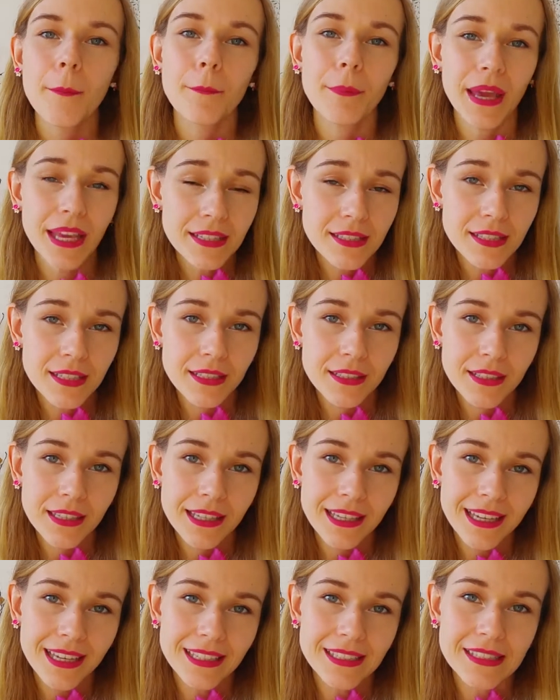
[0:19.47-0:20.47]

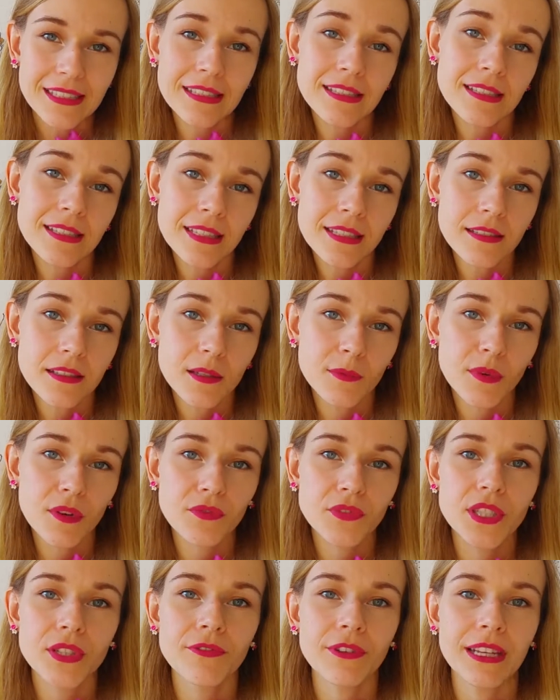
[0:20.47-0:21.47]
Basically, it's a system
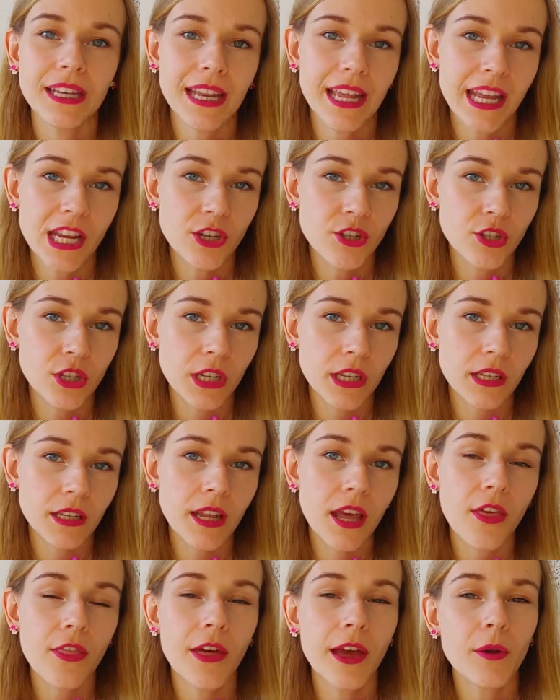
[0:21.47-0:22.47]
of
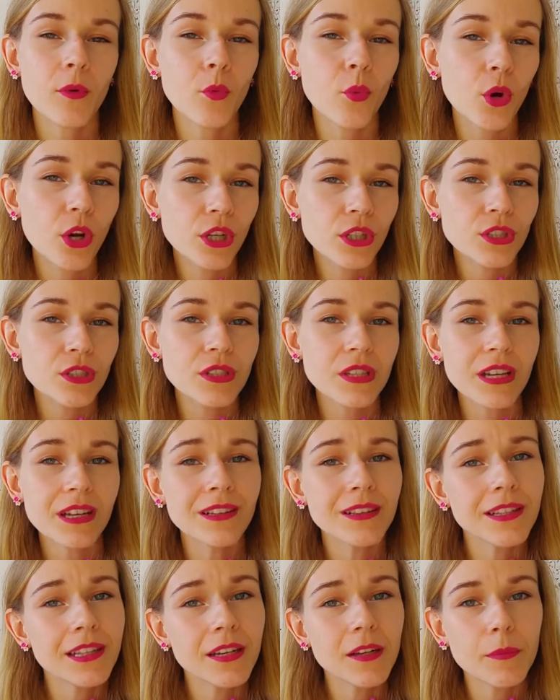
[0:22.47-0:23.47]
divination that works
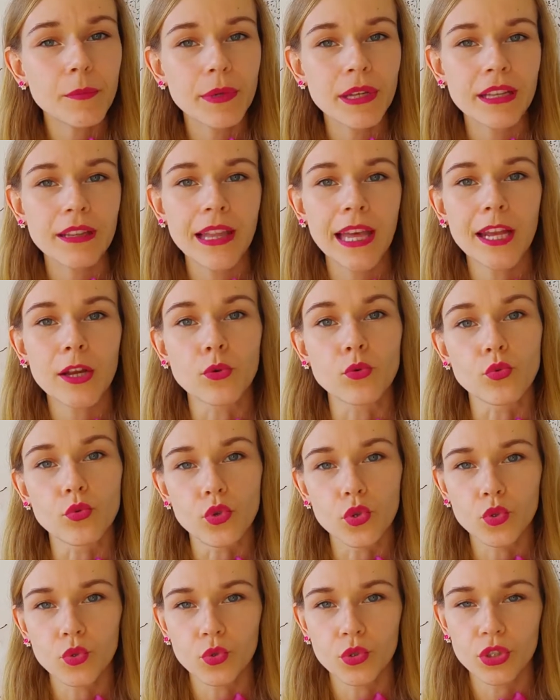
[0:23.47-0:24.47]
a little bit like
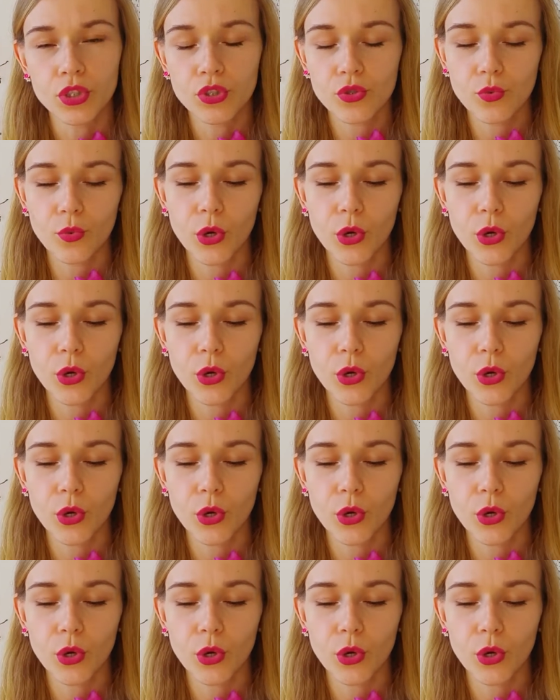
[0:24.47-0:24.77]
runes,